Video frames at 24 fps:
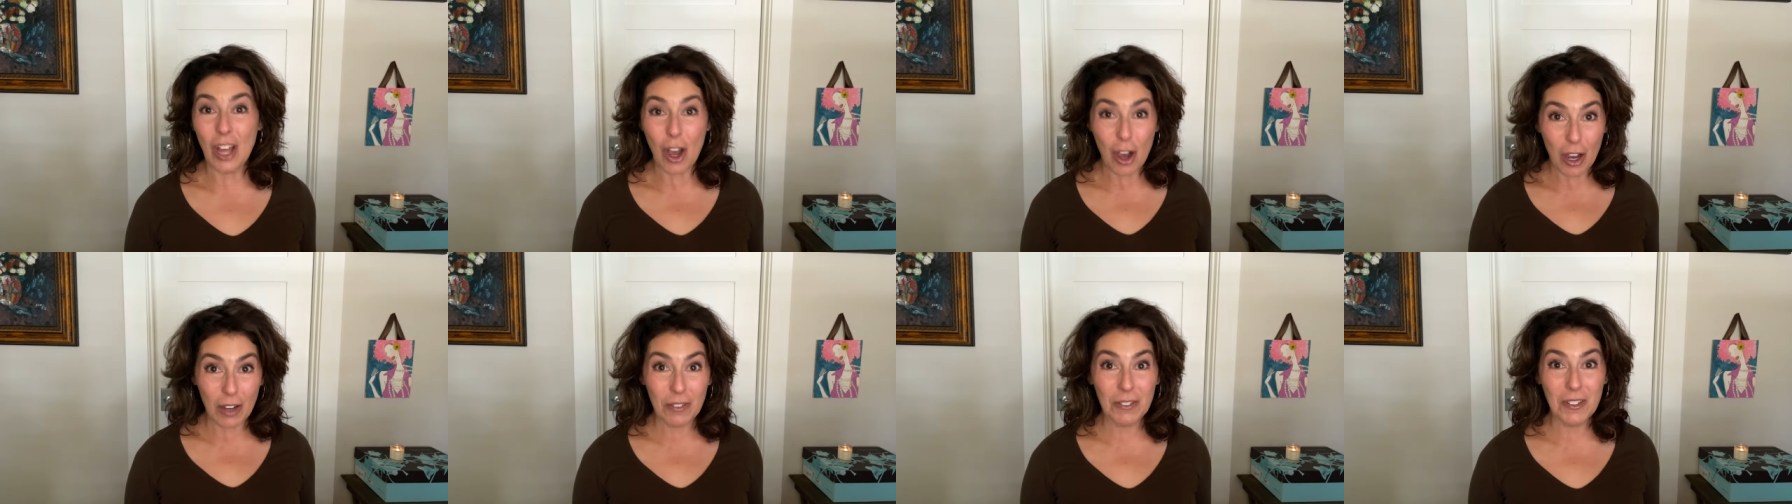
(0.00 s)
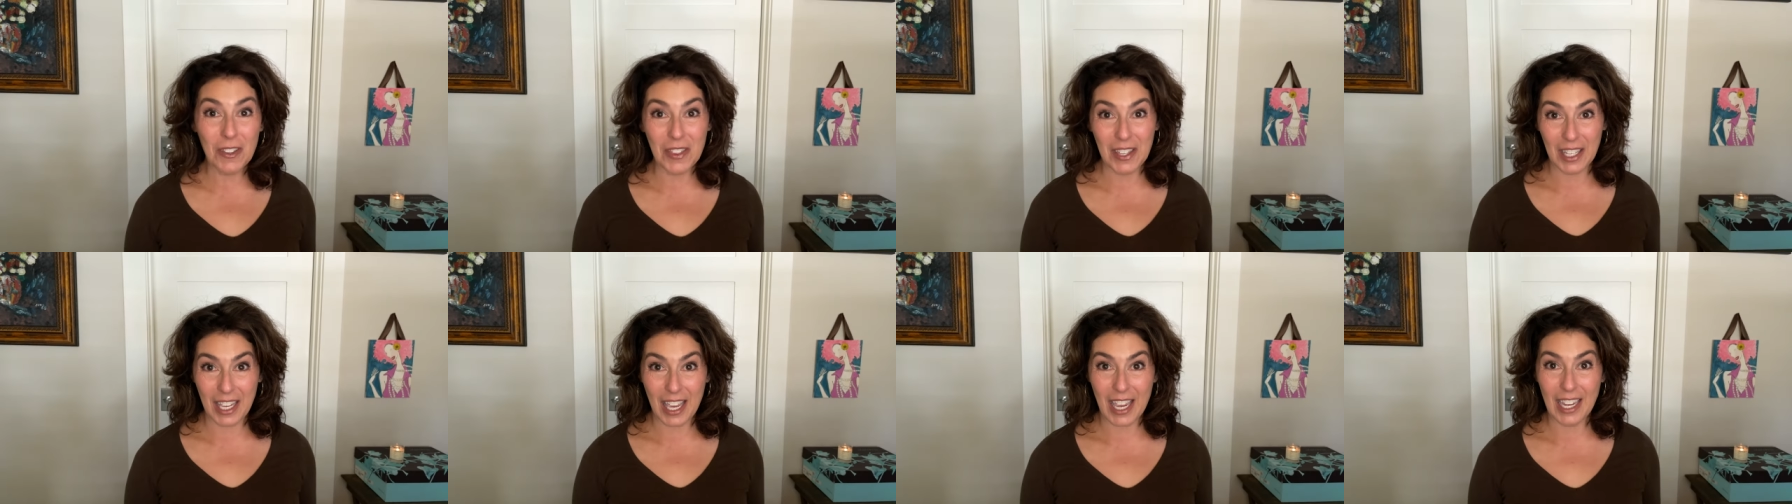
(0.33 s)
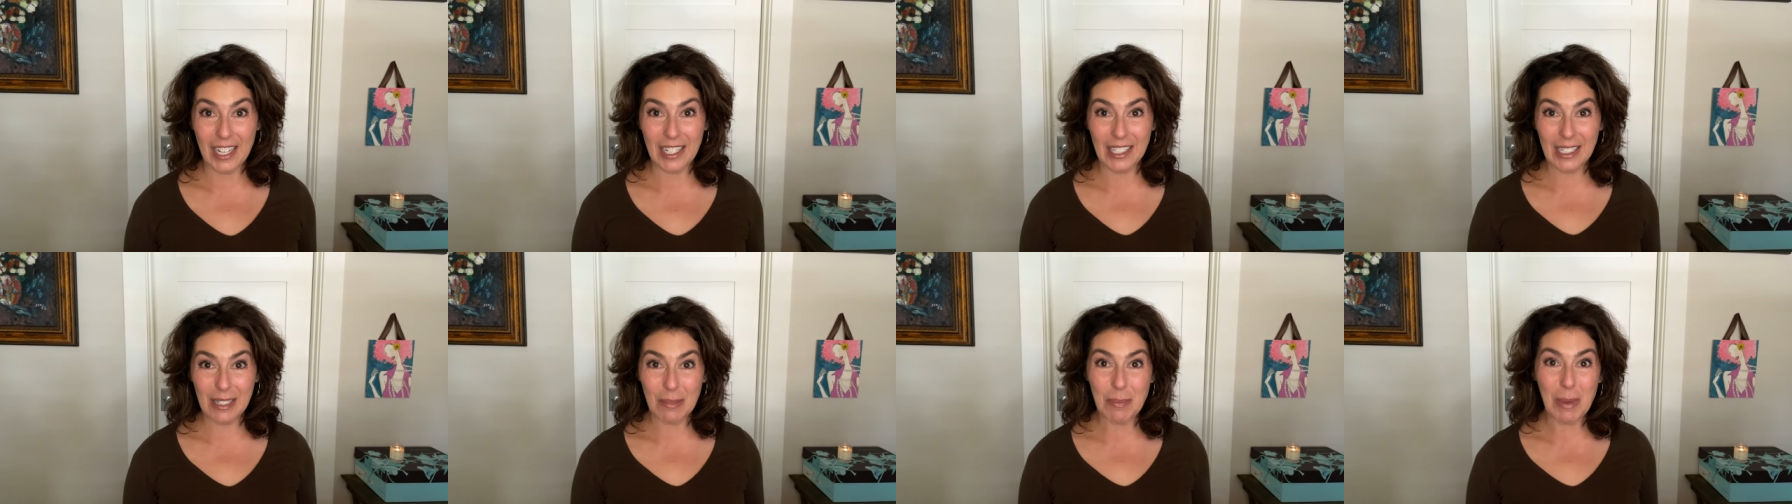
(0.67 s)
often the
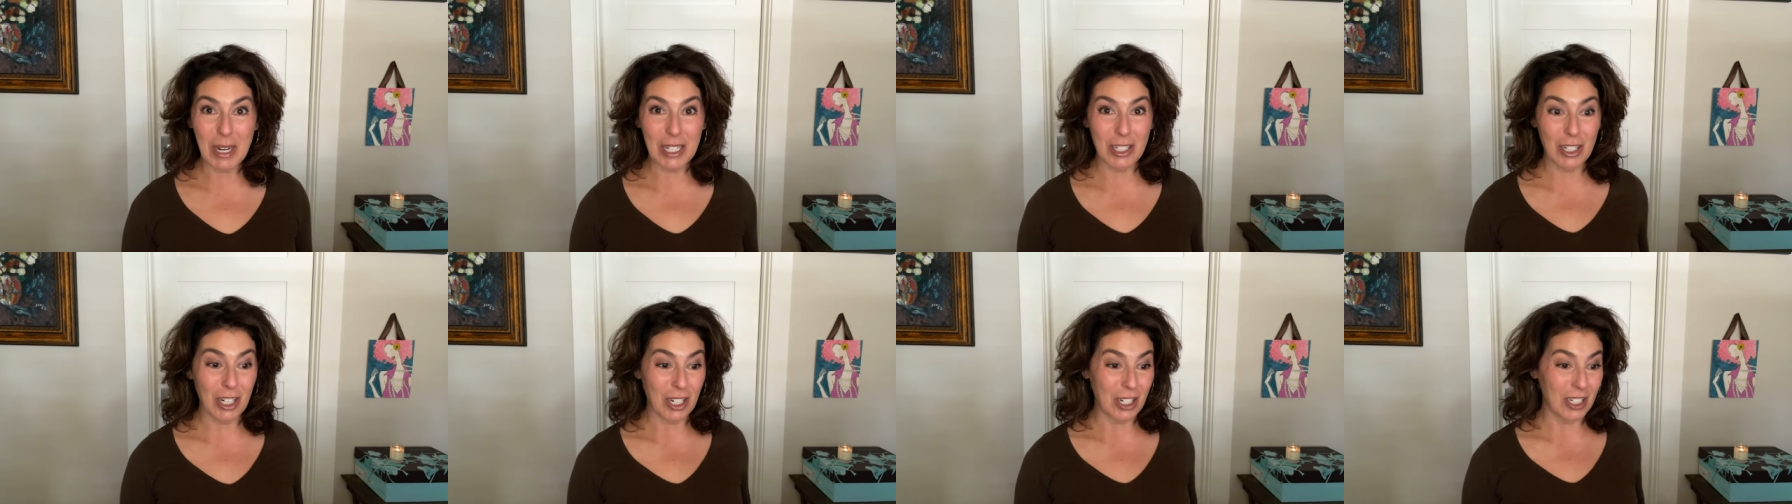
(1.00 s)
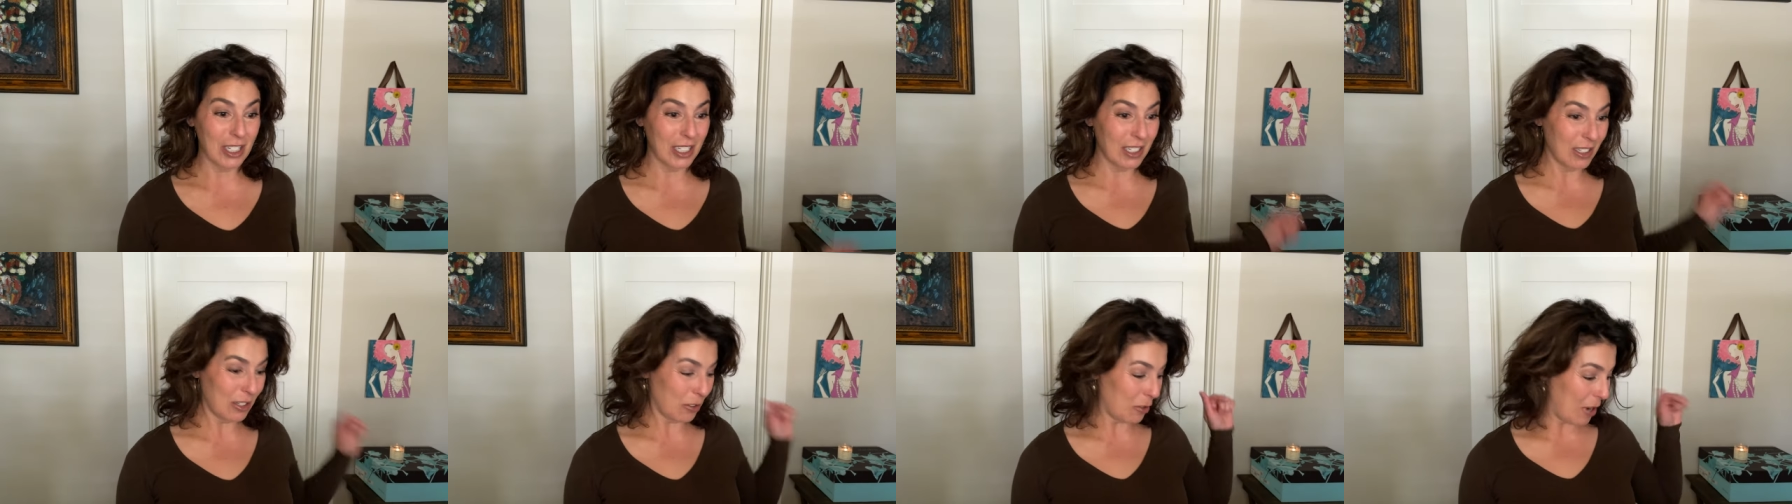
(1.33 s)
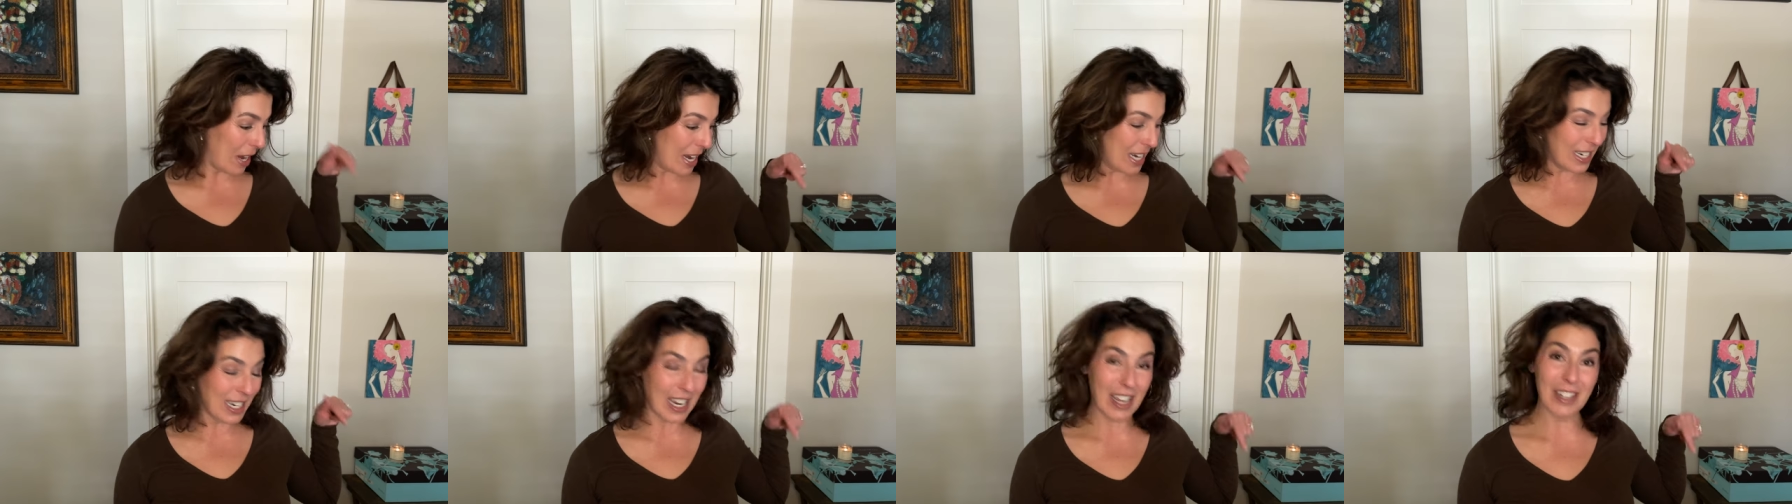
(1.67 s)
case, my dog is
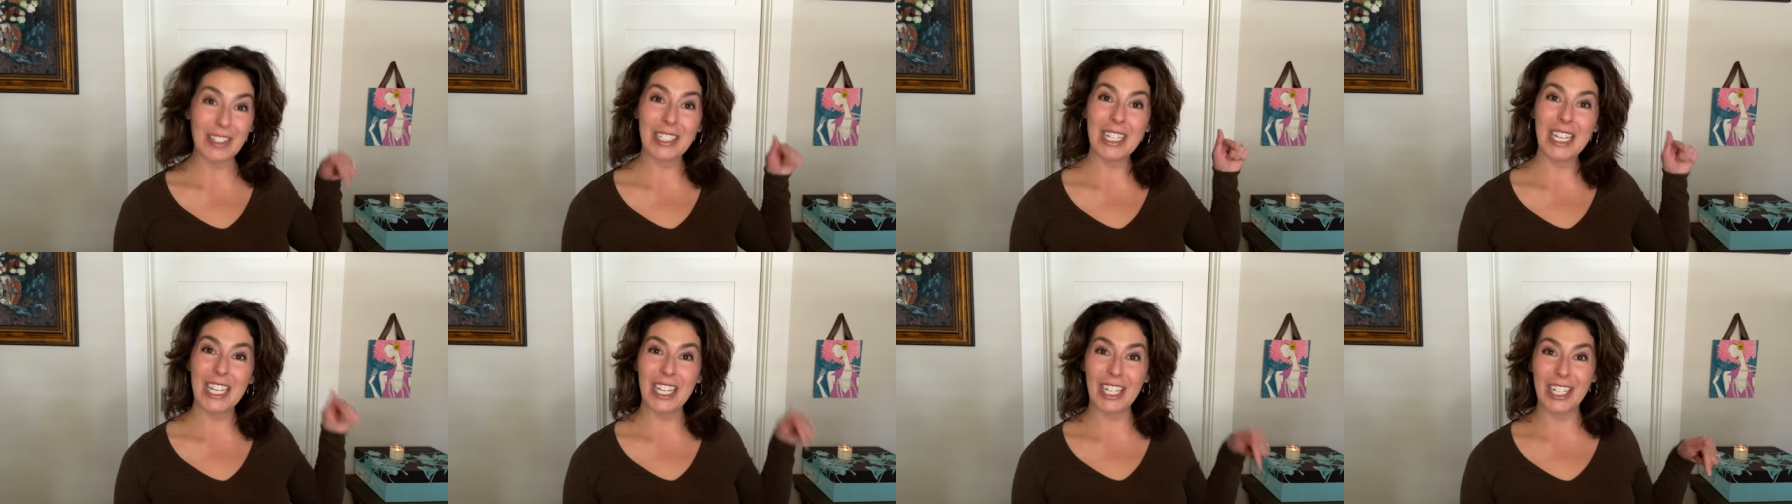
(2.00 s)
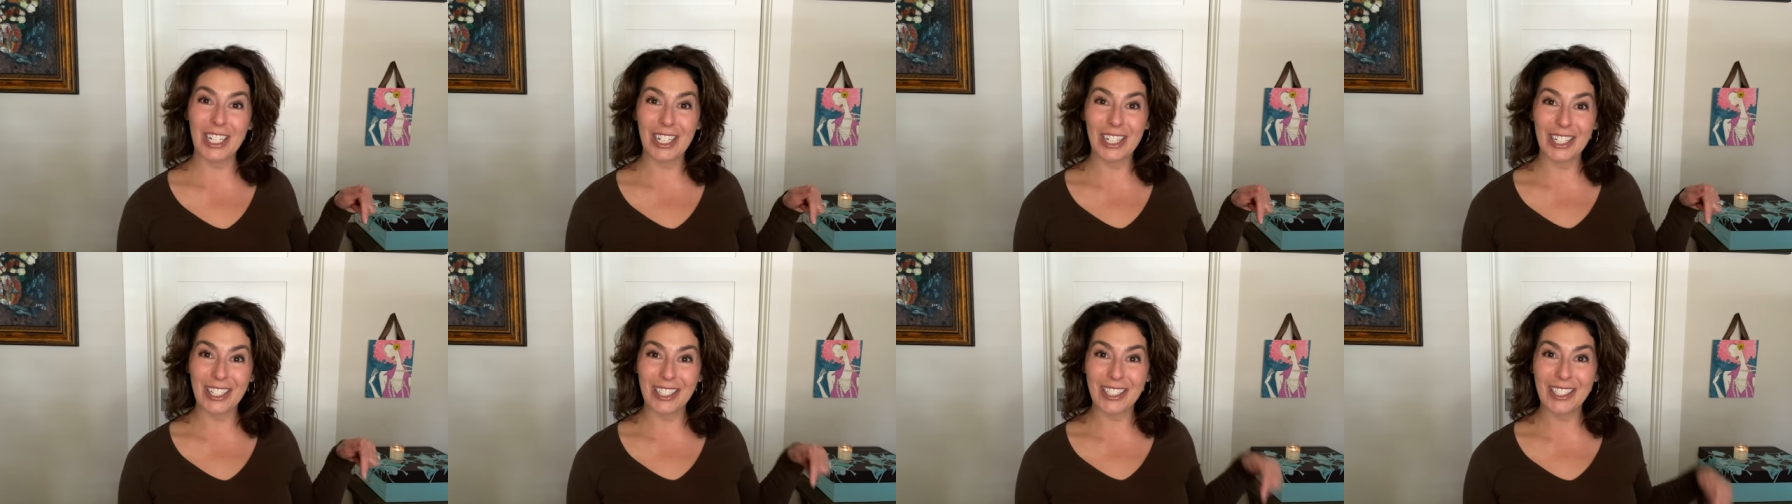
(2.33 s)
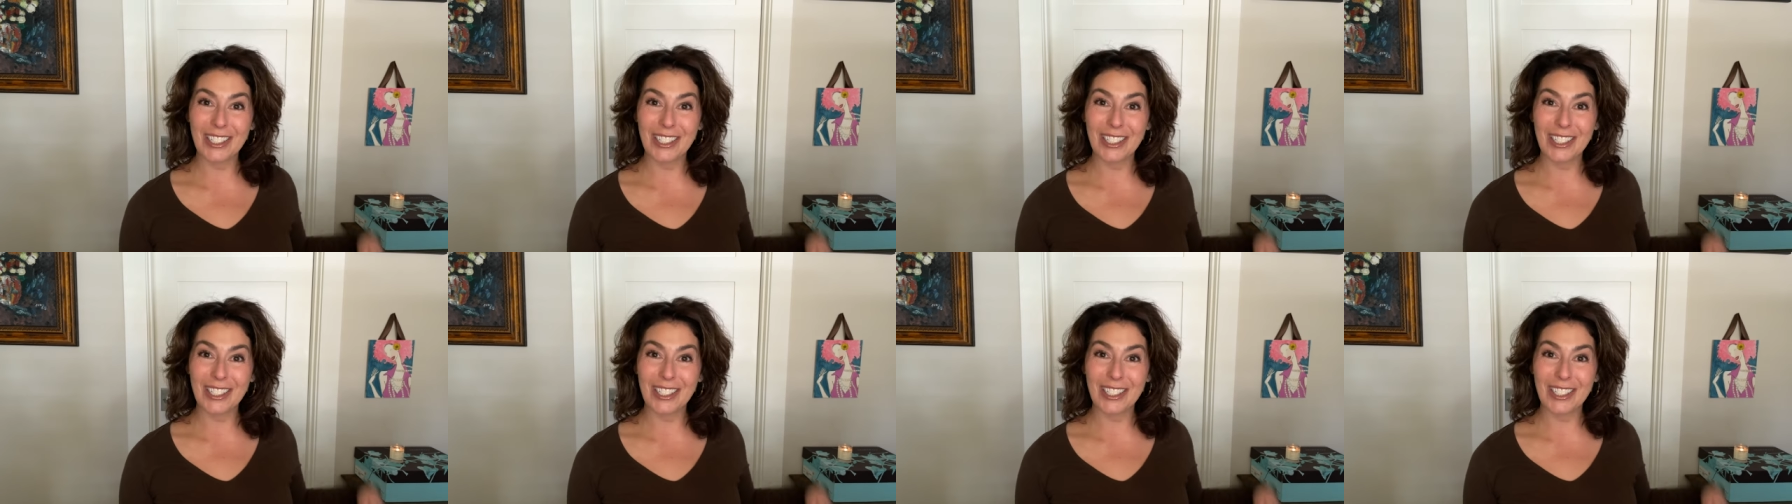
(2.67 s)
right down here,